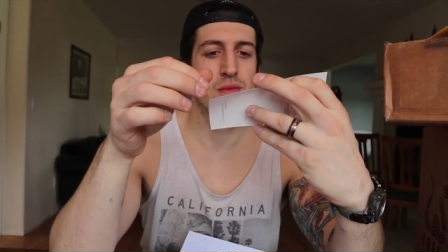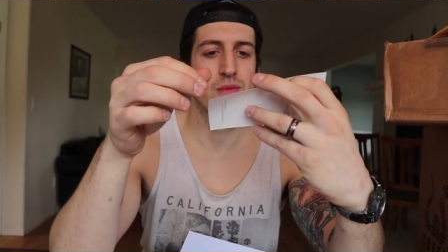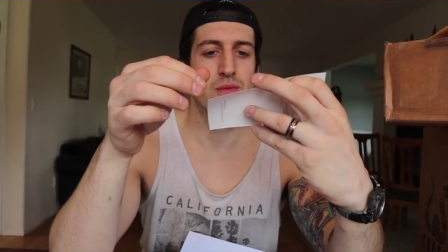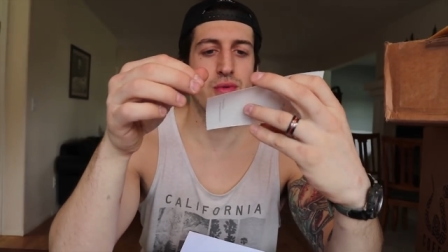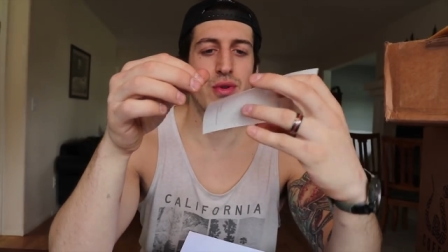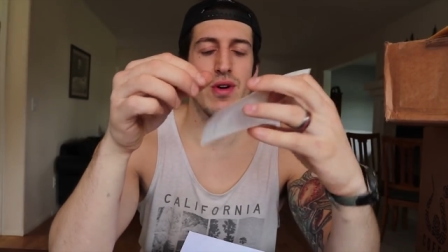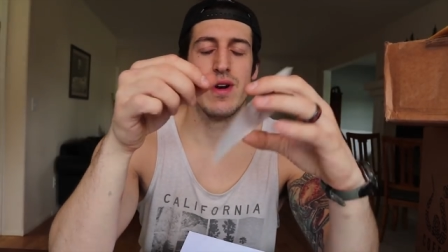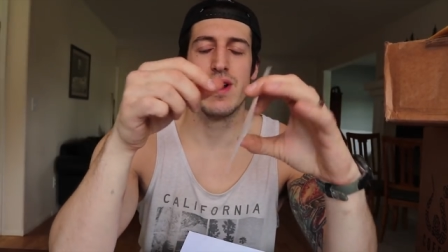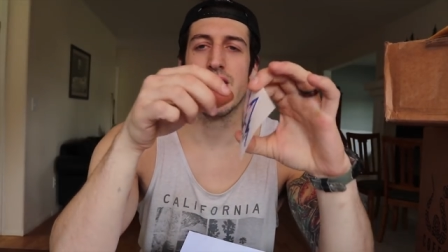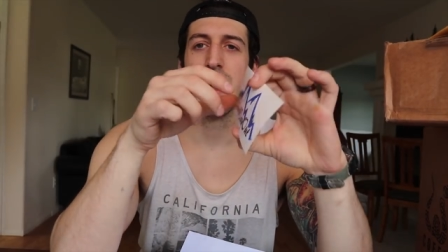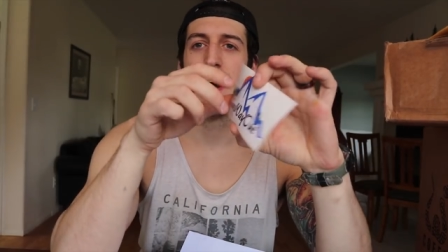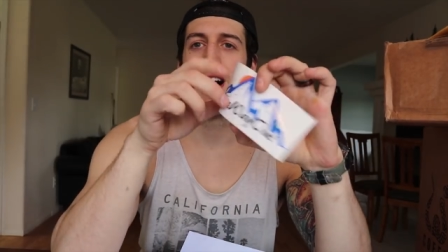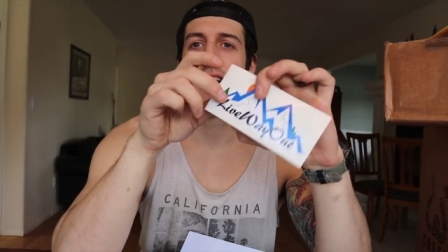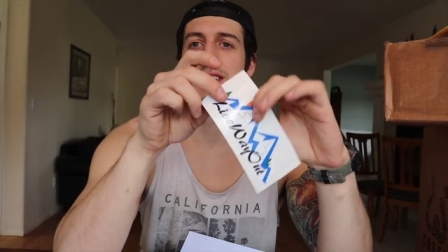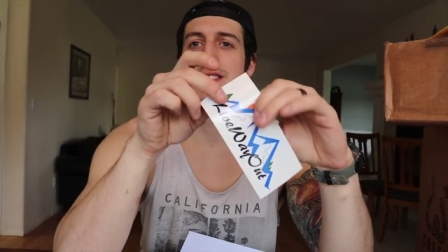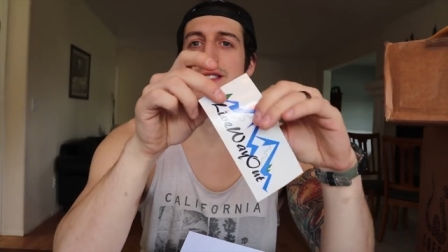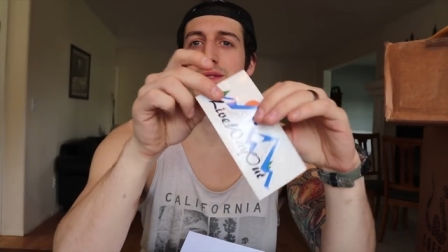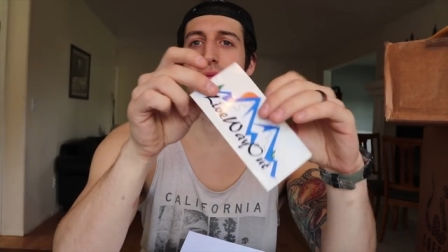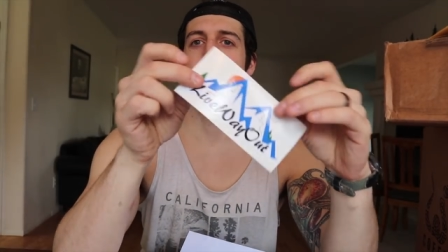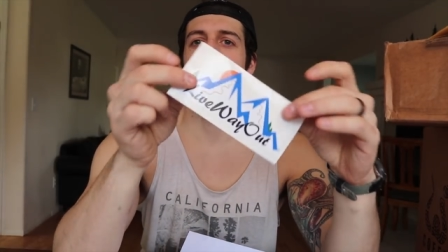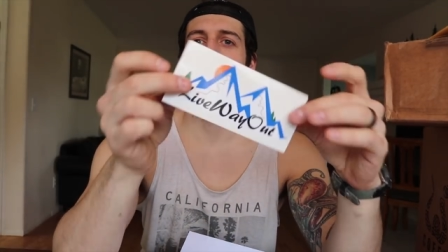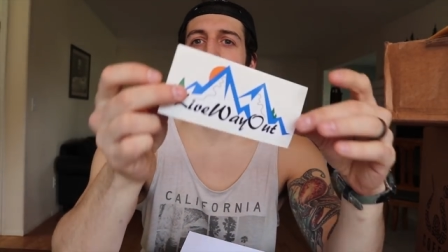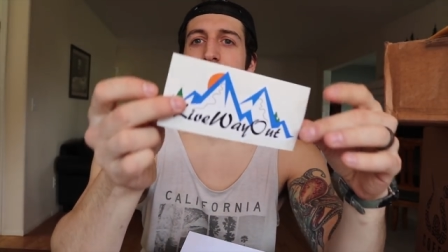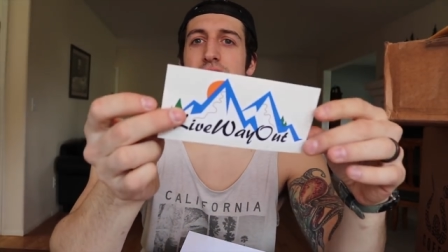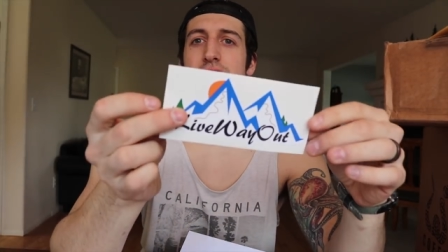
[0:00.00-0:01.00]
Pretty
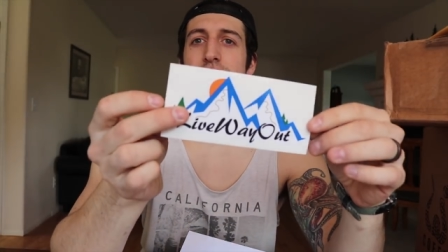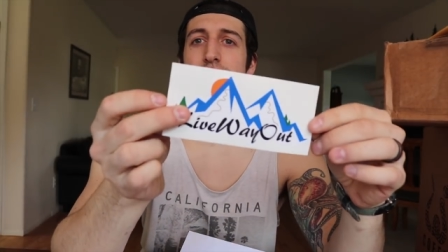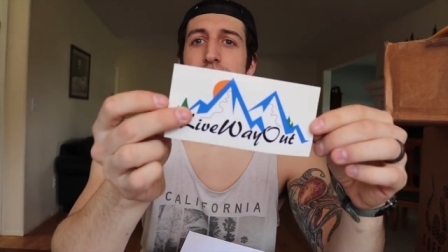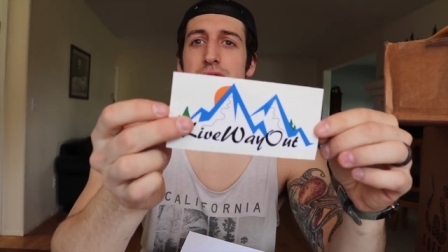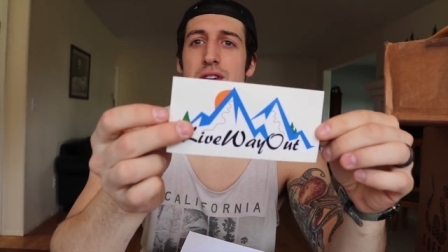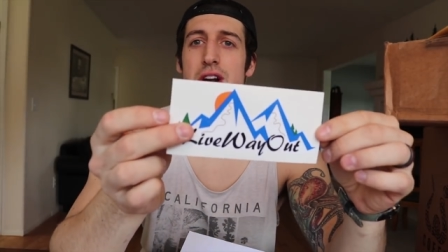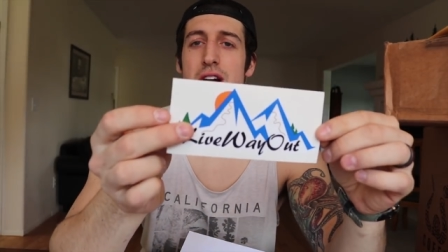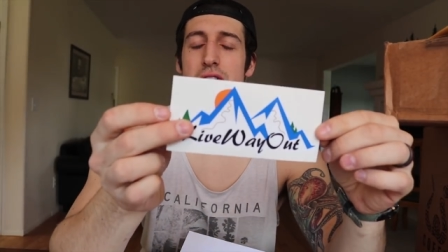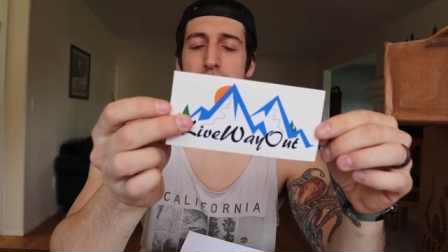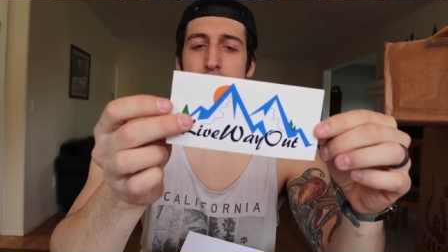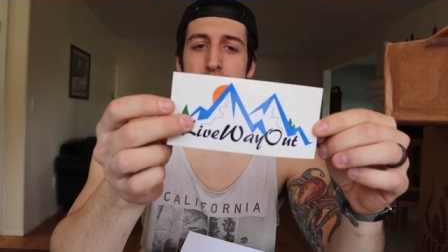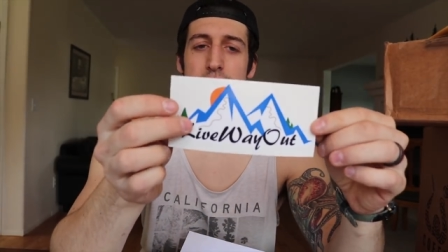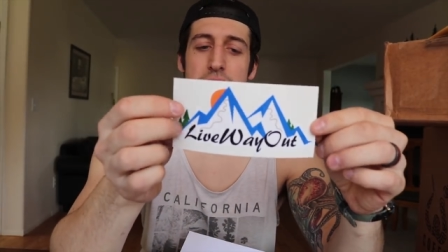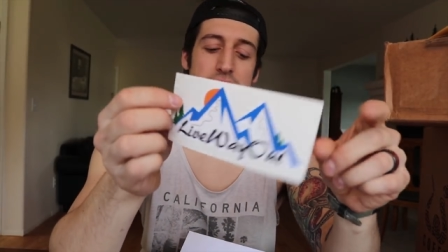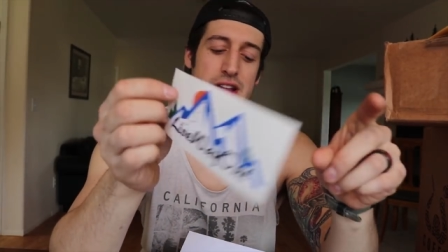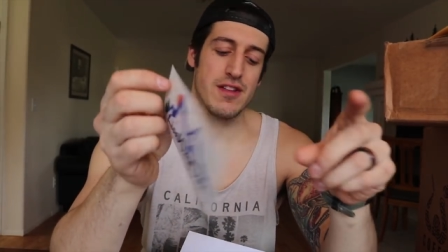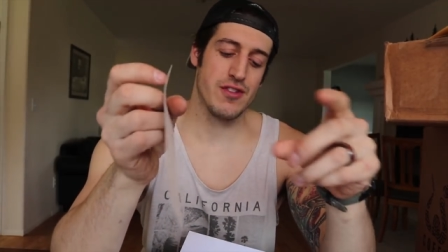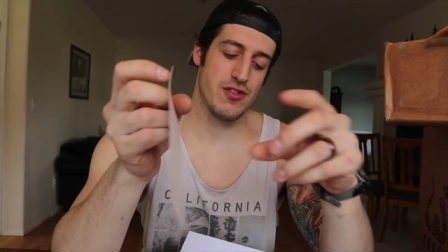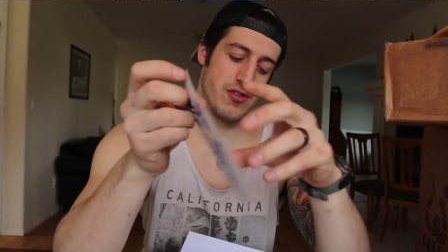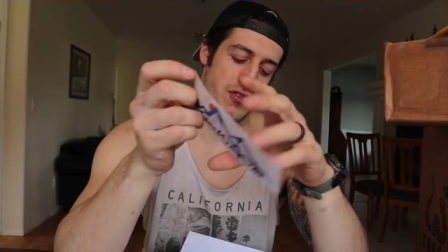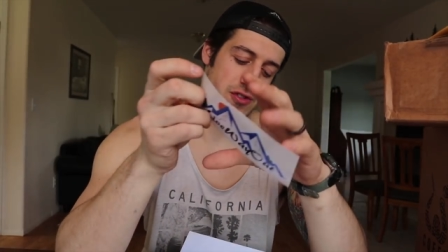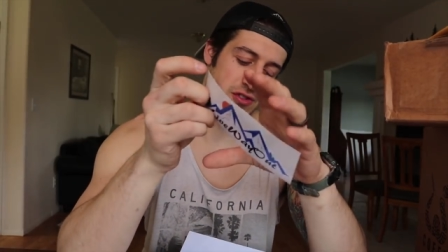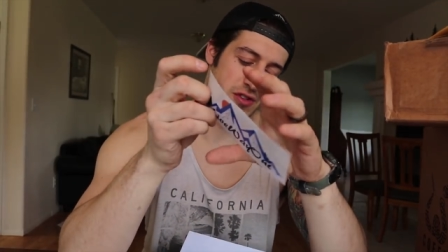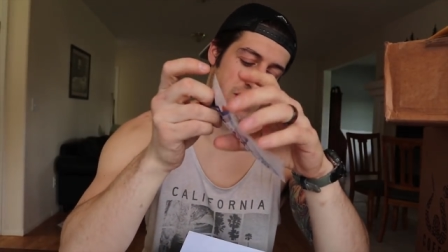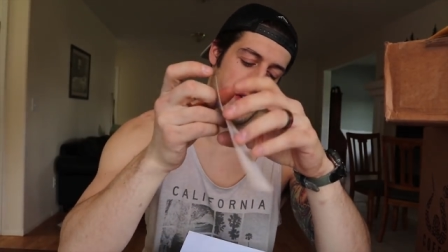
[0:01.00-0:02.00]
awesome, thank you very
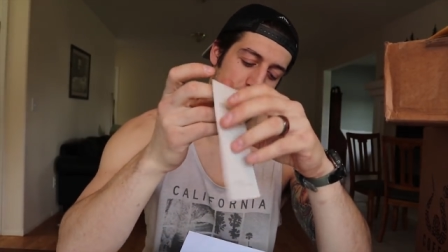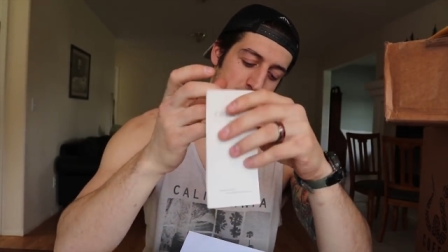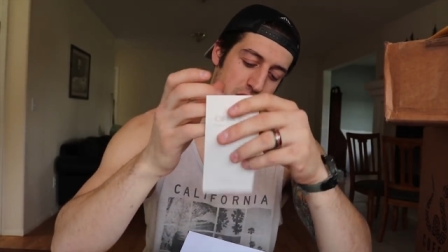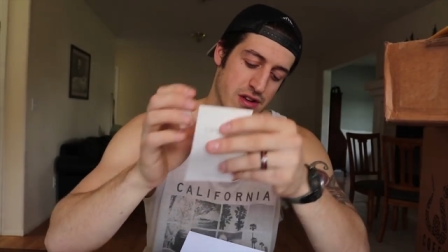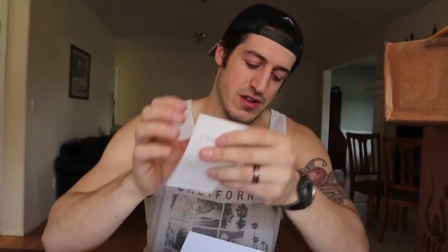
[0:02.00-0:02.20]
much.